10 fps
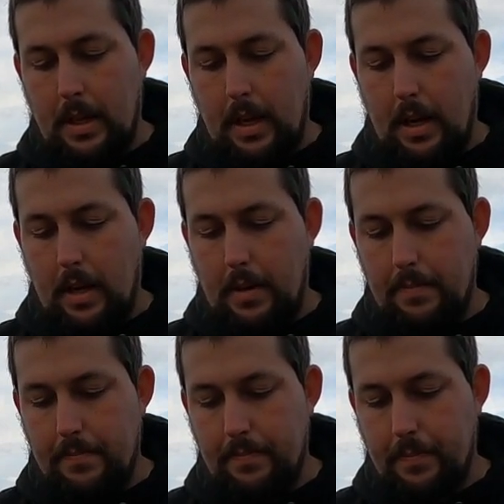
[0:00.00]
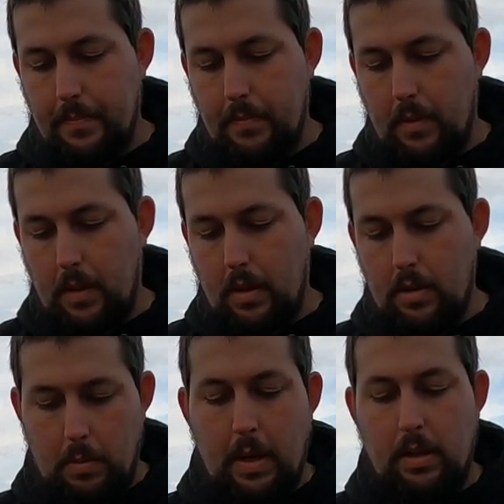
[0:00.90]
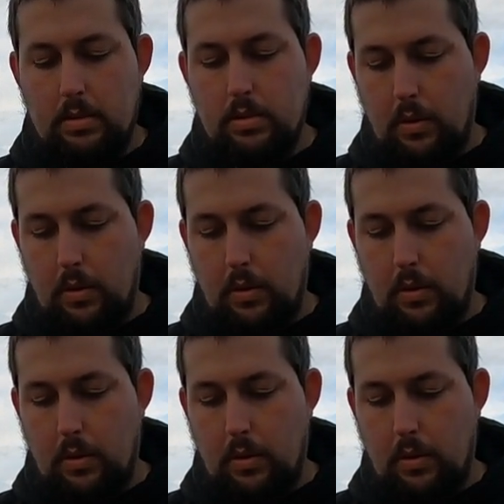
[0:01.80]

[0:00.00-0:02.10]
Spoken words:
they will